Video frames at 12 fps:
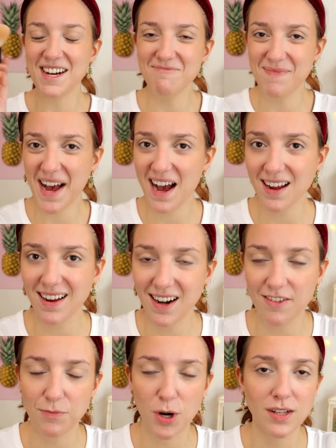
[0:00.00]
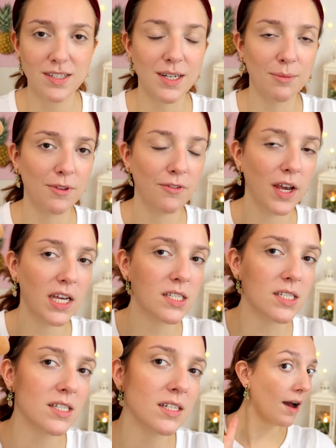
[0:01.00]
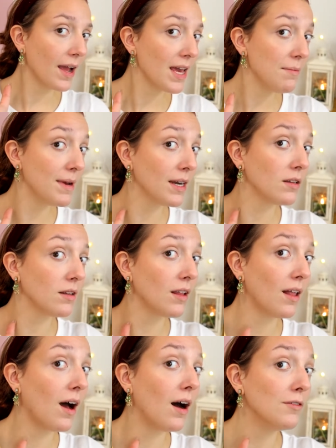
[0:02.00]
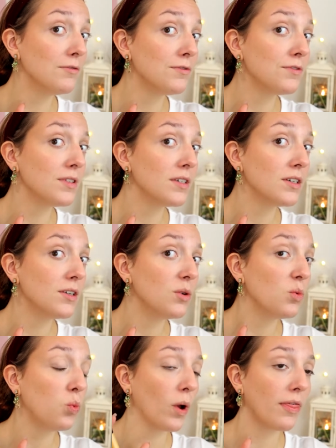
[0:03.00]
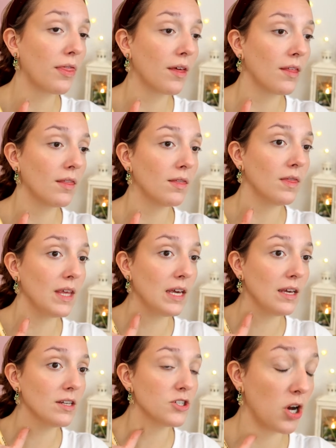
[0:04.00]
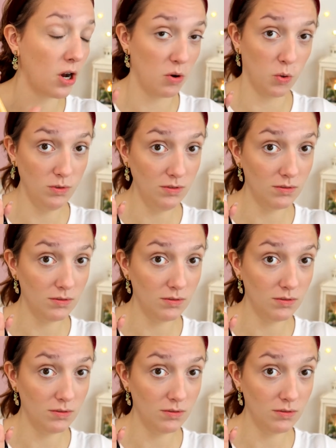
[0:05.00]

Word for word: I'm back and I've bronzed up the face. I am in love with the tone.